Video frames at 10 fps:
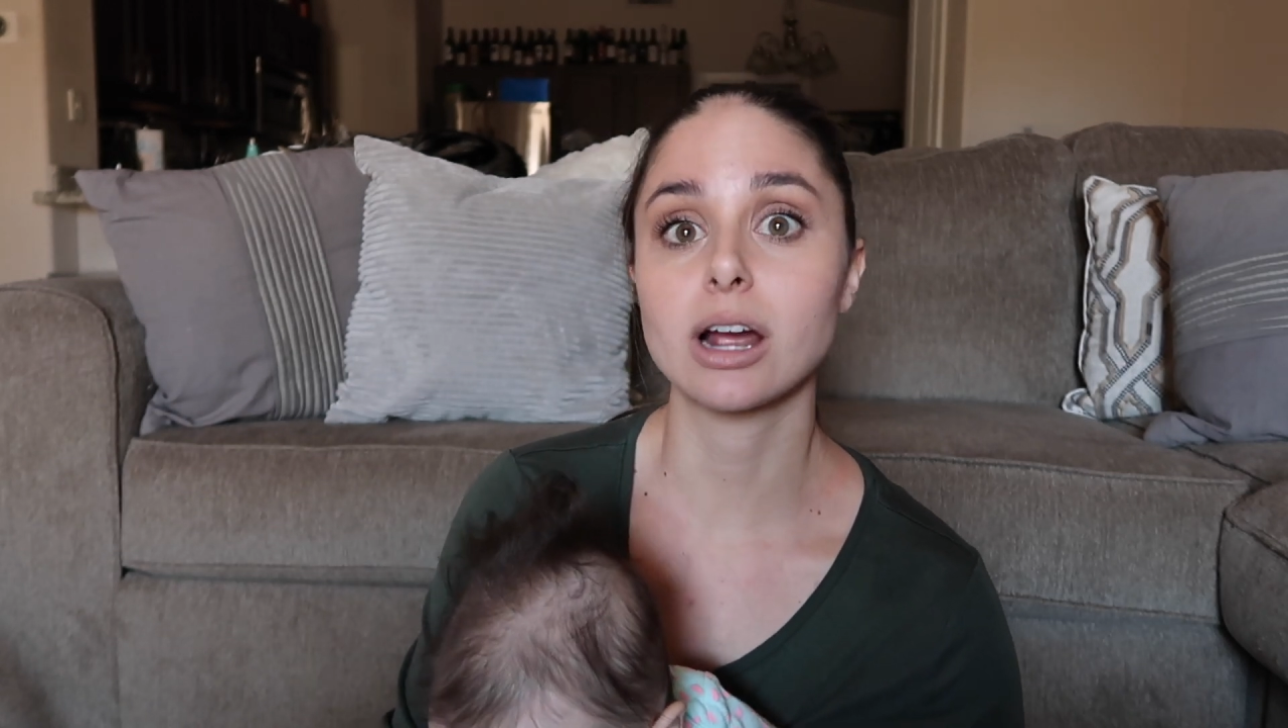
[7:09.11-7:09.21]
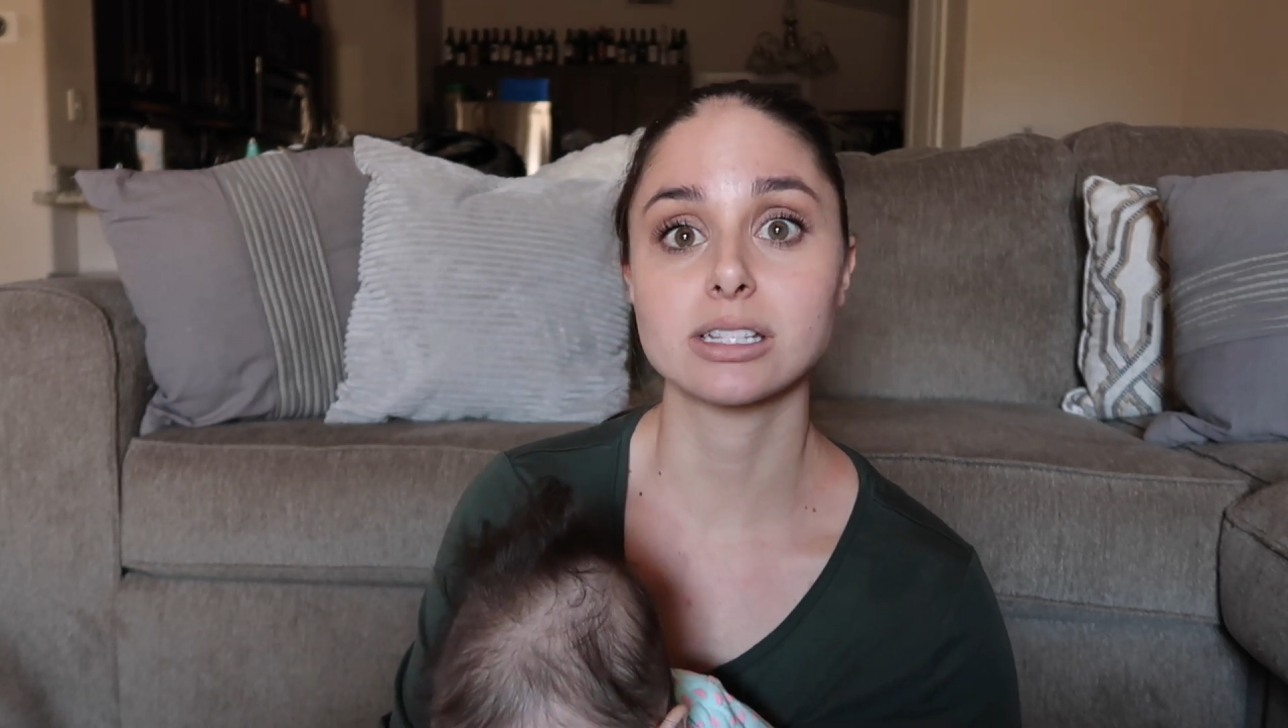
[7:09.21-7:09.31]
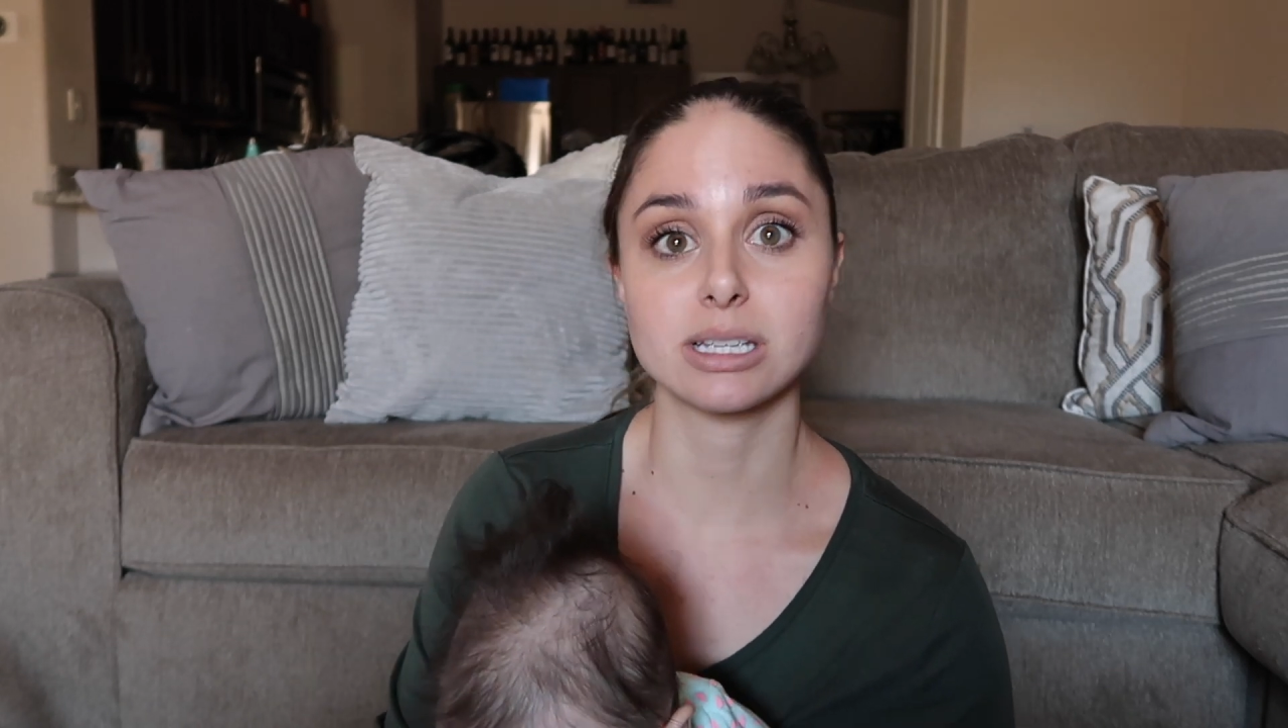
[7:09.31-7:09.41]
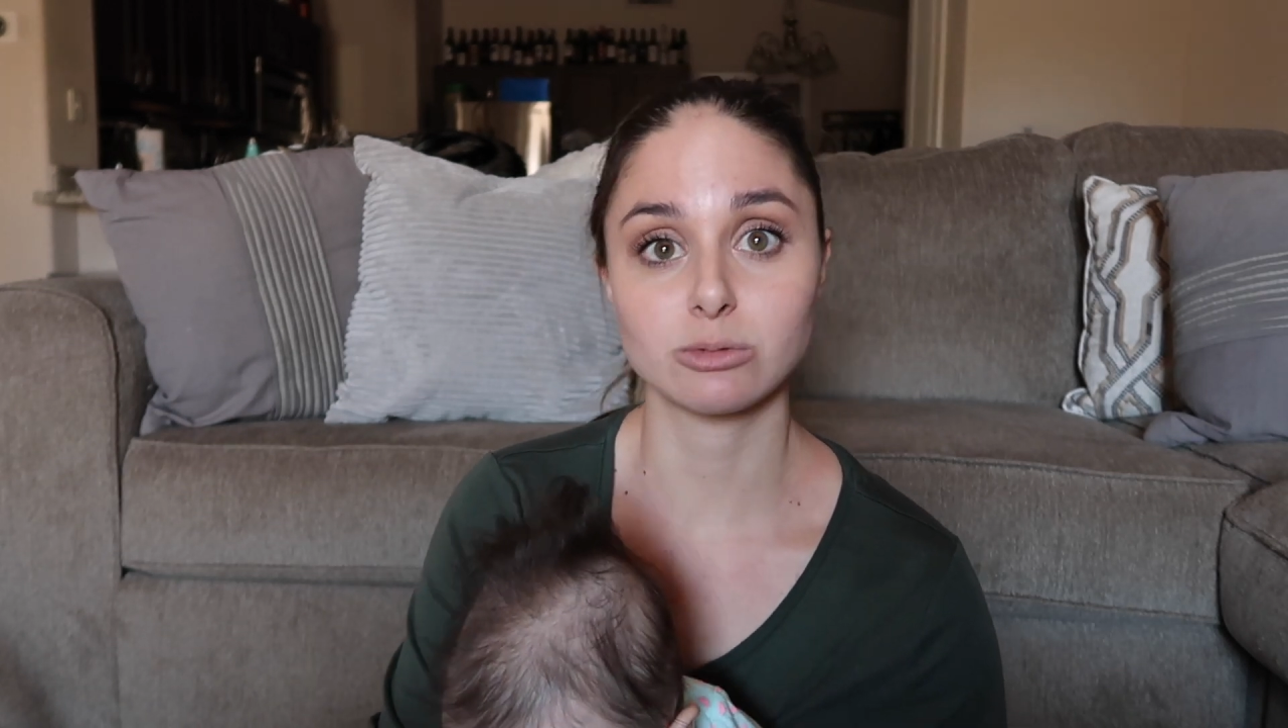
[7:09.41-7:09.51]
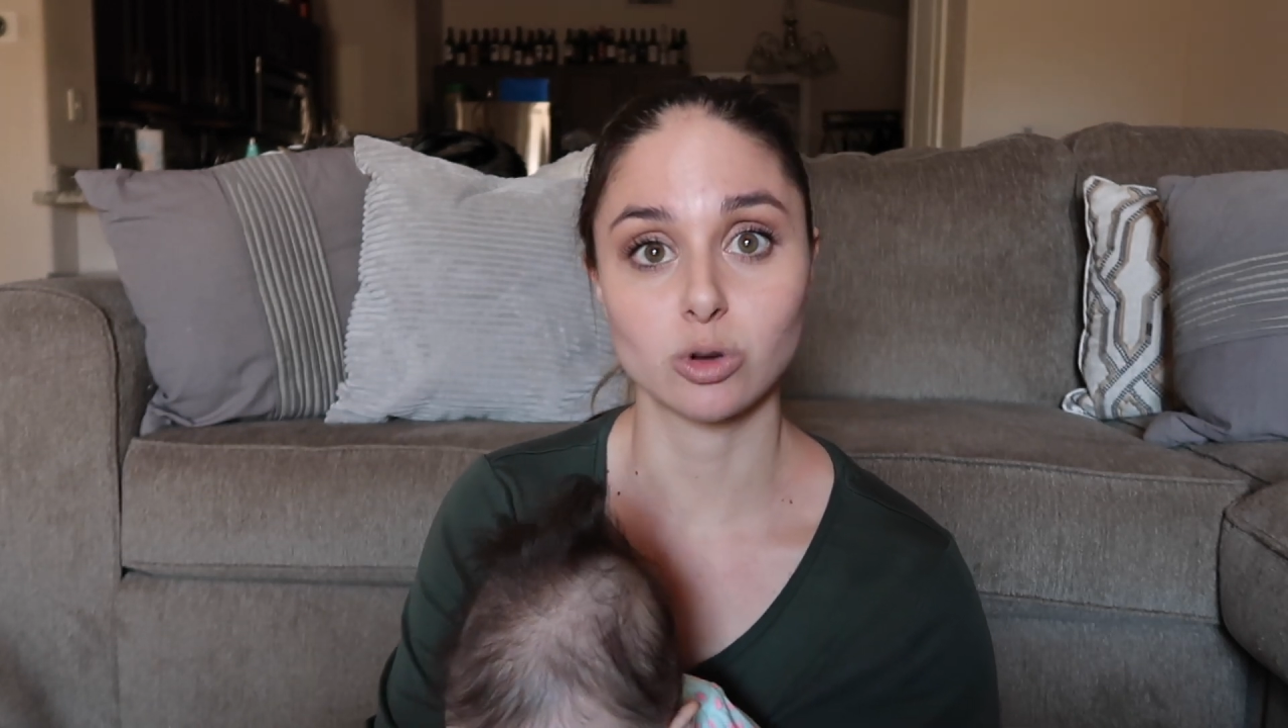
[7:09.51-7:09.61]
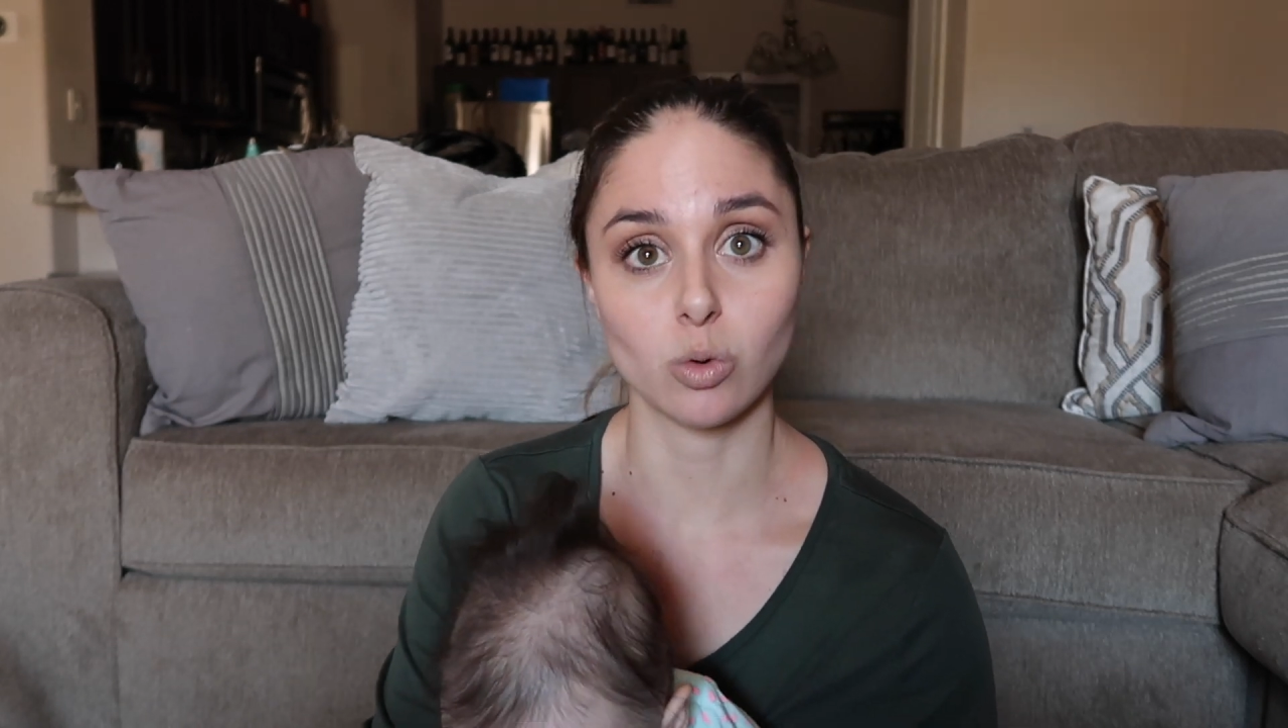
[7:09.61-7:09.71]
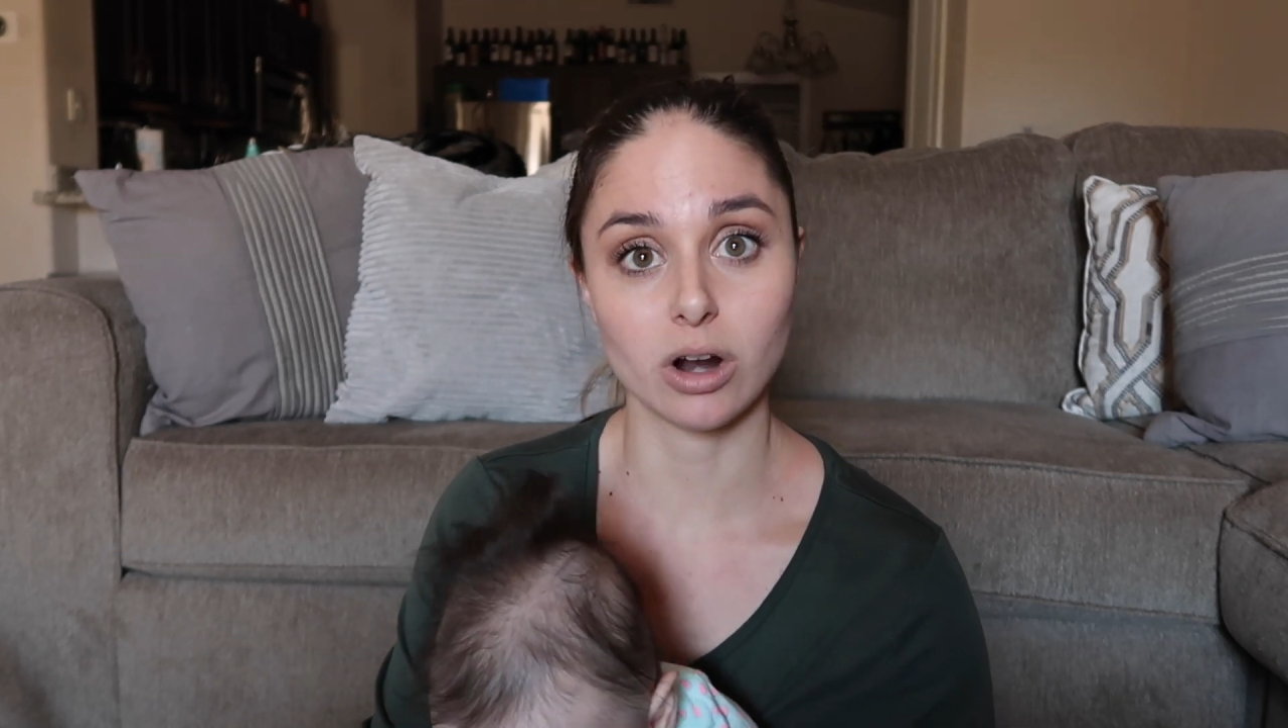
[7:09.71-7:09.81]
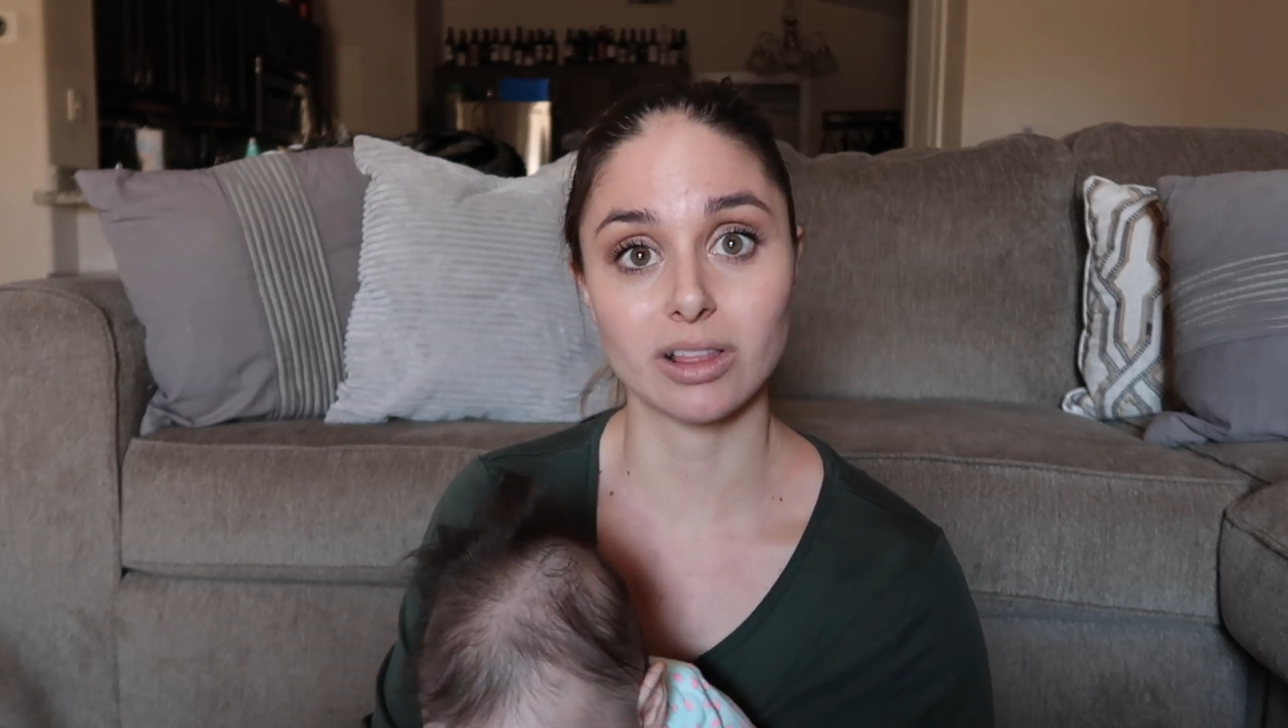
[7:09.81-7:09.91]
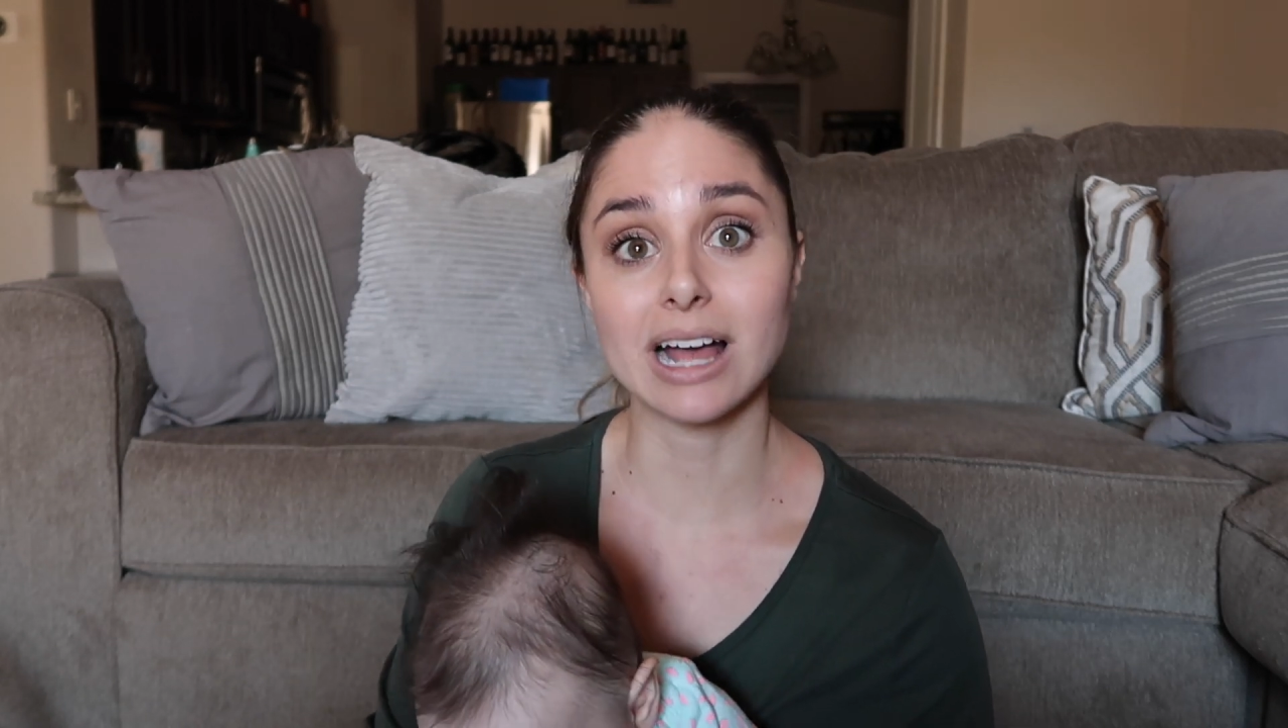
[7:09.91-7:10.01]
has seemed to work.